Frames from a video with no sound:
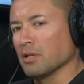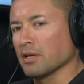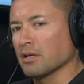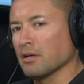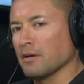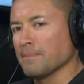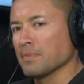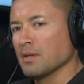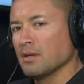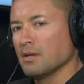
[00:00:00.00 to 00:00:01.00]
like um,
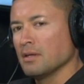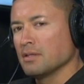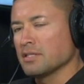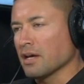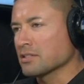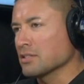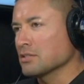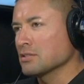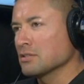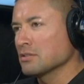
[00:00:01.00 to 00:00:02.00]

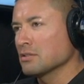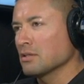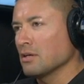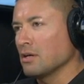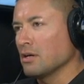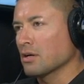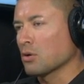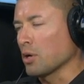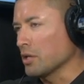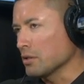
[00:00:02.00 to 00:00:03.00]
taxes, uh,
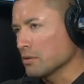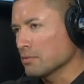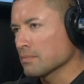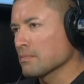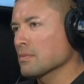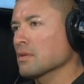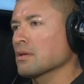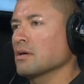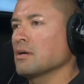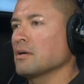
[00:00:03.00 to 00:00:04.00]
credit,
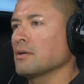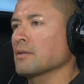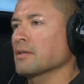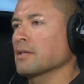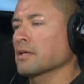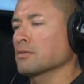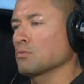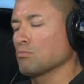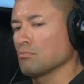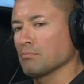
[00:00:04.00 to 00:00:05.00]
uh, like uh,
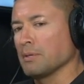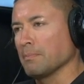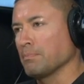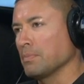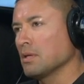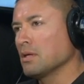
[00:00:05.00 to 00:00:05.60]
taxes, pay